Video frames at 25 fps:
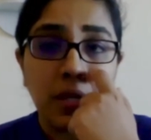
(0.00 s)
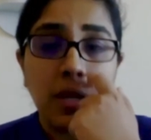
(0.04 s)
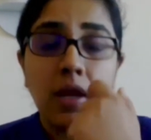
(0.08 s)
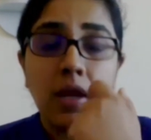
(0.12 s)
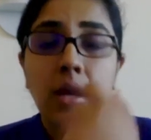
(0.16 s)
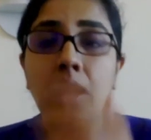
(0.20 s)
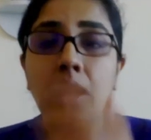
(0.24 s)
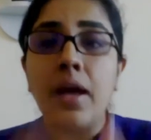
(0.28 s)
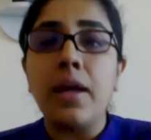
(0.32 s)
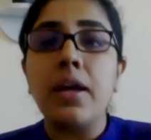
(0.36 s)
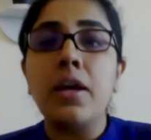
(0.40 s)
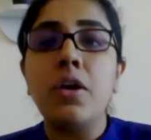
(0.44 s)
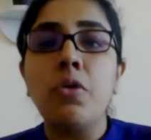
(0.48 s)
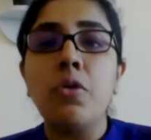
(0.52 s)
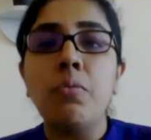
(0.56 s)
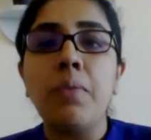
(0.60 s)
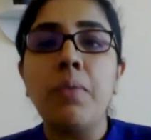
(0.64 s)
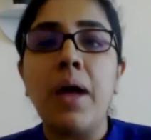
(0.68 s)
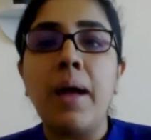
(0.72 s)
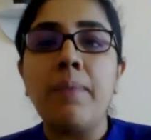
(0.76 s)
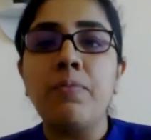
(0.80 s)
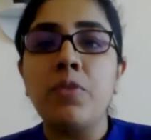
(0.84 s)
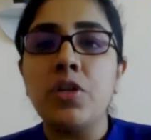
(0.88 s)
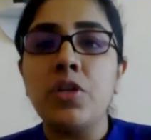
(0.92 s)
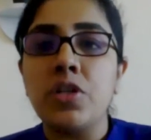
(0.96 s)

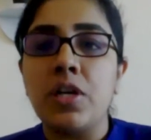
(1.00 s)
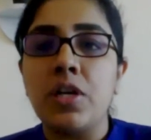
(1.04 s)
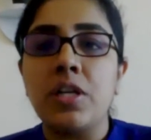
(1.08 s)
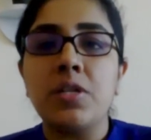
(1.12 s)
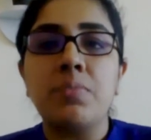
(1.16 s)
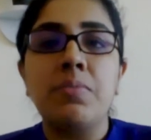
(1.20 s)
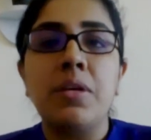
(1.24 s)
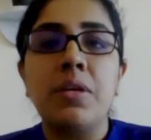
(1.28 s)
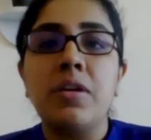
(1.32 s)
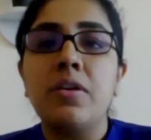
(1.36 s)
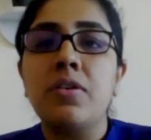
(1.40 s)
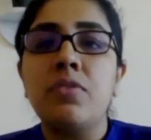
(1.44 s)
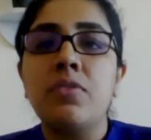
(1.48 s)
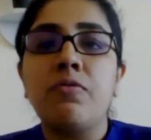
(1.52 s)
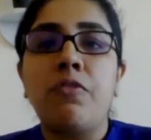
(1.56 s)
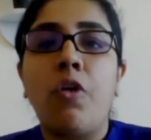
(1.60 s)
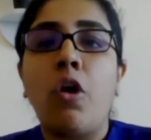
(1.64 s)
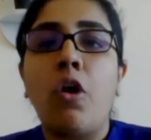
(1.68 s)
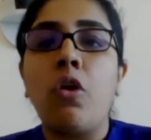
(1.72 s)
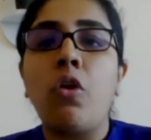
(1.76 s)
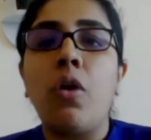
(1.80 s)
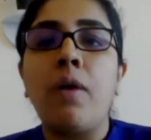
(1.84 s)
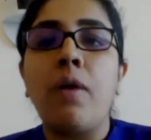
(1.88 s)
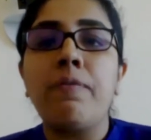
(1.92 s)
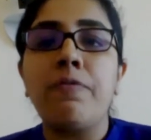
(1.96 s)
erenumab, which has been
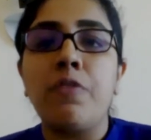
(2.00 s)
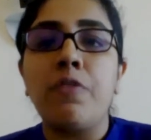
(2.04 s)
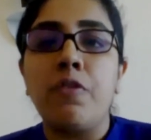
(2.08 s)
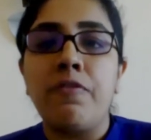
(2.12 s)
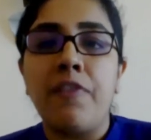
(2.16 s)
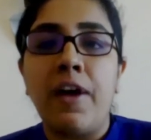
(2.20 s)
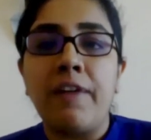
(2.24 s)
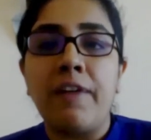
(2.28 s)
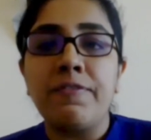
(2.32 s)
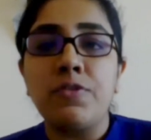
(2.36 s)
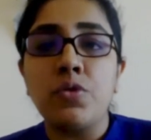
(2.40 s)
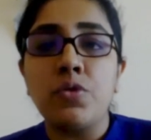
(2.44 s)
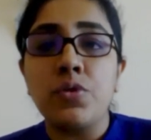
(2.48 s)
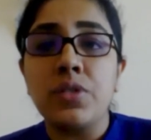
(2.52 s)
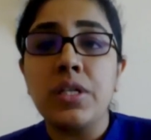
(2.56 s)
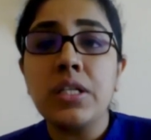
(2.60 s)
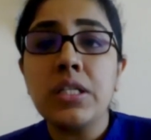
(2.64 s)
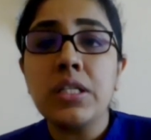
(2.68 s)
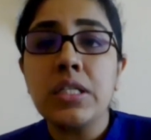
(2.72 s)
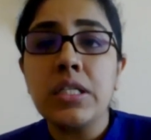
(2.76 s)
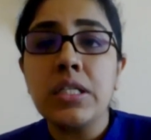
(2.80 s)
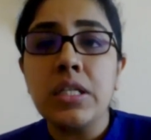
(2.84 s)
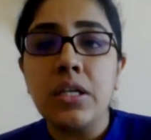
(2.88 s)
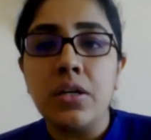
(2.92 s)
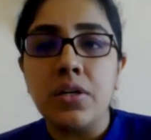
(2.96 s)
follow up for five to
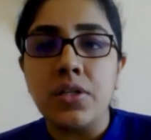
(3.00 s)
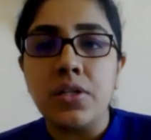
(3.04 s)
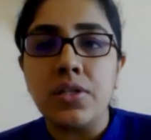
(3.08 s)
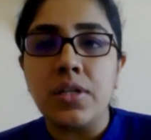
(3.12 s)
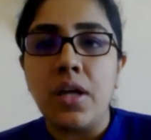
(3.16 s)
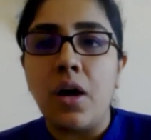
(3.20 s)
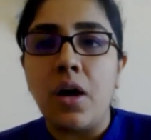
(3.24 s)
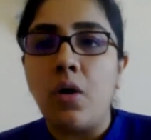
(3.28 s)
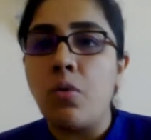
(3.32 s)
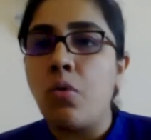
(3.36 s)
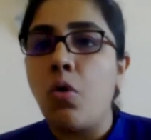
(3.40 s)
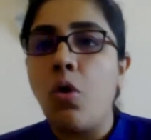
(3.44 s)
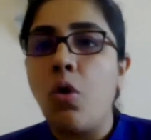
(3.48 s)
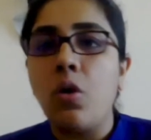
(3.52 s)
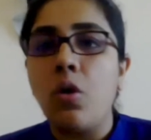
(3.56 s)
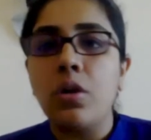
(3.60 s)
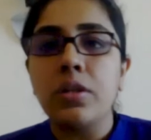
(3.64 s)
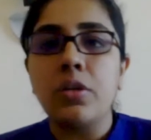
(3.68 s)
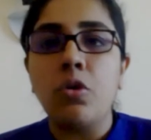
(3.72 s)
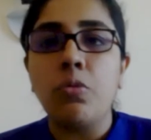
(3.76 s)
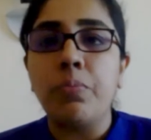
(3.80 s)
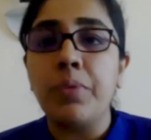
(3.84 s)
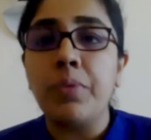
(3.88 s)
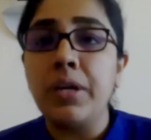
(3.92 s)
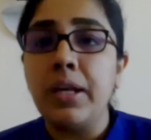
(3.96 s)
six years now. All
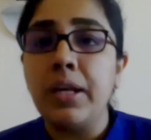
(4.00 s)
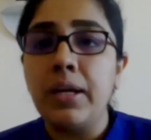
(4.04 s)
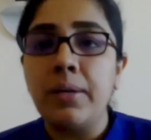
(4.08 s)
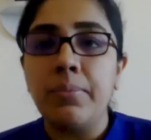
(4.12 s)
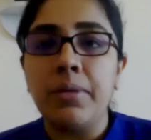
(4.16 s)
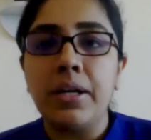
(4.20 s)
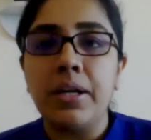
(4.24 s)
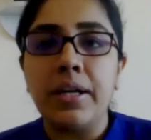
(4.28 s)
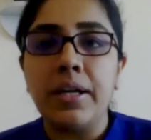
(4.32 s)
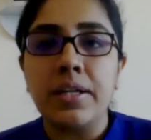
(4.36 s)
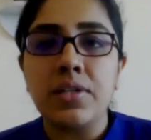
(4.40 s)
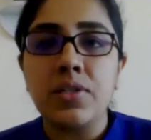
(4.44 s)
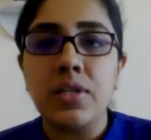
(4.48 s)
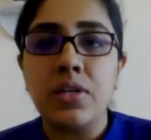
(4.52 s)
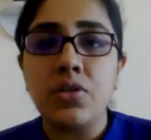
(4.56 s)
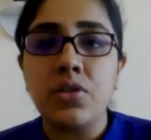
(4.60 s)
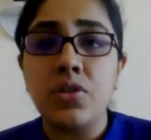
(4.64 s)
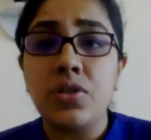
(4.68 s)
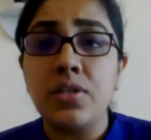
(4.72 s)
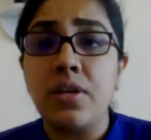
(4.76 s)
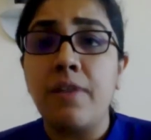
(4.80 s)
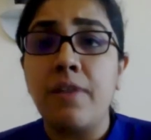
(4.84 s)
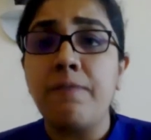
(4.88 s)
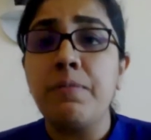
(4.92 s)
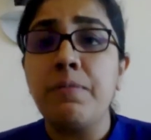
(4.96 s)
the open label
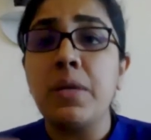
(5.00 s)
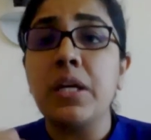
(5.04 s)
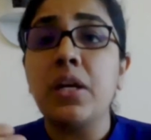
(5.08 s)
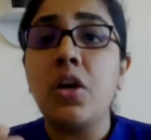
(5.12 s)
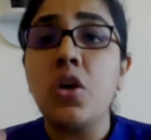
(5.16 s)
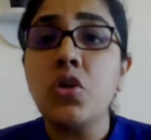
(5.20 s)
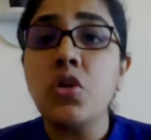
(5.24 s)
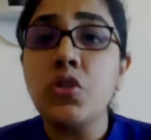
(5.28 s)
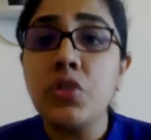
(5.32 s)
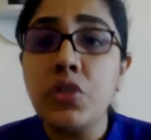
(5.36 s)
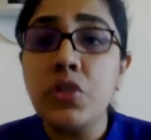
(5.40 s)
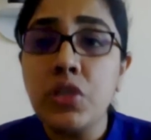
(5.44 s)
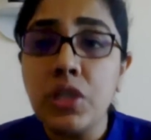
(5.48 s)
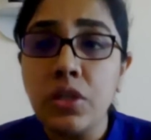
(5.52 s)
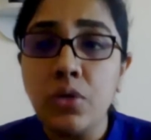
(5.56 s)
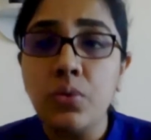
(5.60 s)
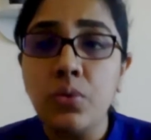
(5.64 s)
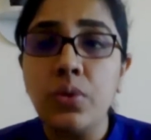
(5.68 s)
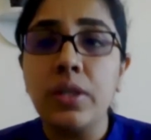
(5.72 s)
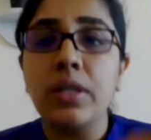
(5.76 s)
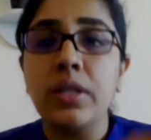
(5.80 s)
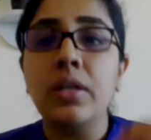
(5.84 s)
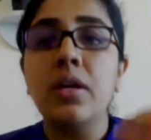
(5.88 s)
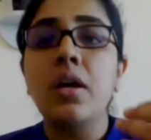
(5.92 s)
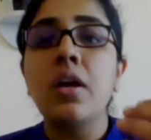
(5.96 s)
extensions have been
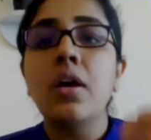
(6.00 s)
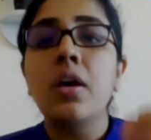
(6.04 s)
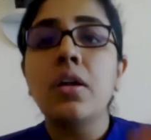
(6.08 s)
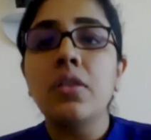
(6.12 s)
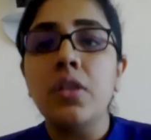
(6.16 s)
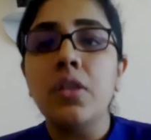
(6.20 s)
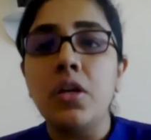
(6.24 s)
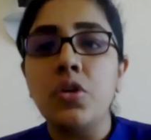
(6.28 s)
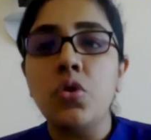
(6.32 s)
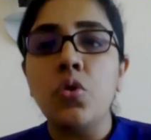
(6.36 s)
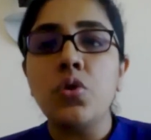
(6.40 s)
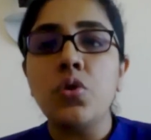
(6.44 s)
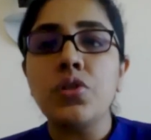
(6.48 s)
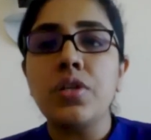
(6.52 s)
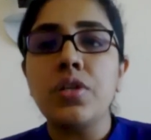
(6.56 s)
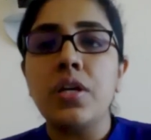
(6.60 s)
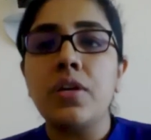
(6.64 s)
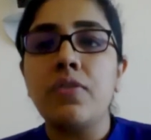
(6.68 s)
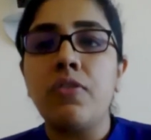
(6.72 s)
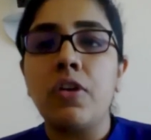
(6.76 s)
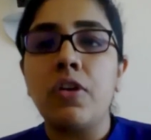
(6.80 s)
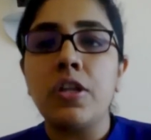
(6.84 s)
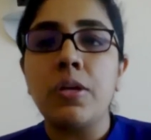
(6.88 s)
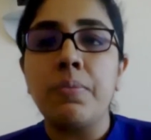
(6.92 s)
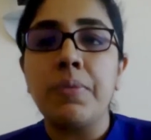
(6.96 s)
continuing the
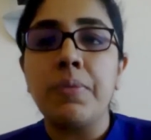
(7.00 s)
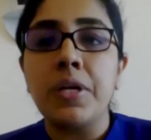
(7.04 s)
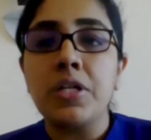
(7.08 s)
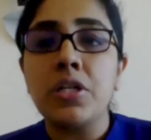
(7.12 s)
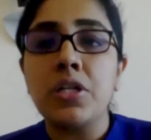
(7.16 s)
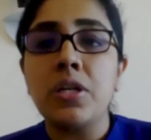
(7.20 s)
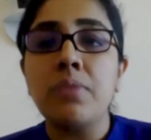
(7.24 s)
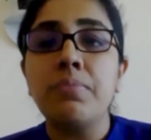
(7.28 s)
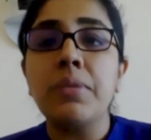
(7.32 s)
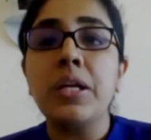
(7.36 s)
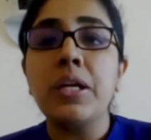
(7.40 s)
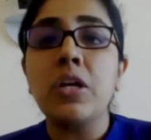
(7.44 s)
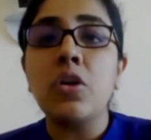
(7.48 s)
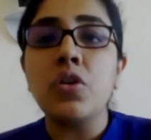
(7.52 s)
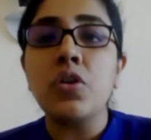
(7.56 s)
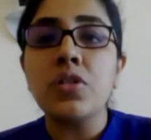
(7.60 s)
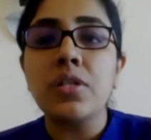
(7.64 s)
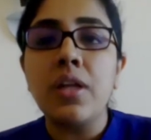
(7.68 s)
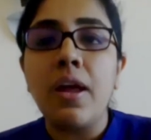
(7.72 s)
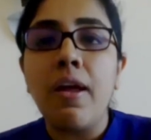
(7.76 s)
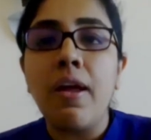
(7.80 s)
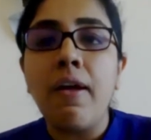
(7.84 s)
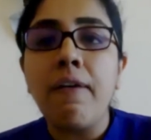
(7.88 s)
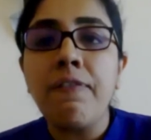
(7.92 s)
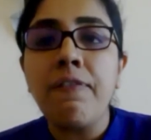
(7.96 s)
dosage for the patient because
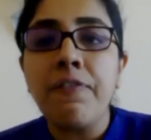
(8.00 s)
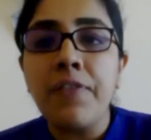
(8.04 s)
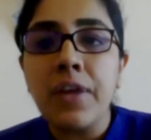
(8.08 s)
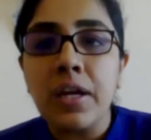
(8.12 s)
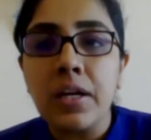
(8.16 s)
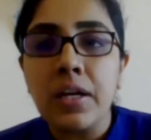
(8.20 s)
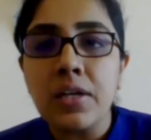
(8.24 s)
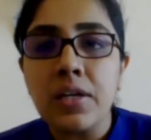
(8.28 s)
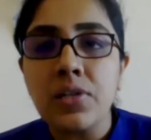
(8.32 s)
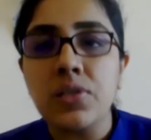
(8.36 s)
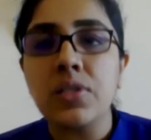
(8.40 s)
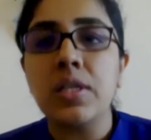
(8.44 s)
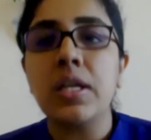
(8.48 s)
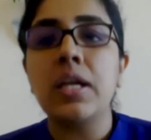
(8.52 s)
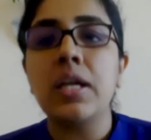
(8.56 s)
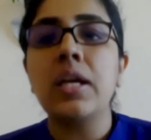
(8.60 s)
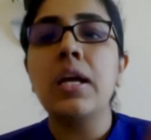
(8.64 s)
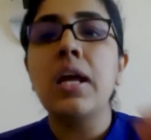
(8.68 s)
the efficacy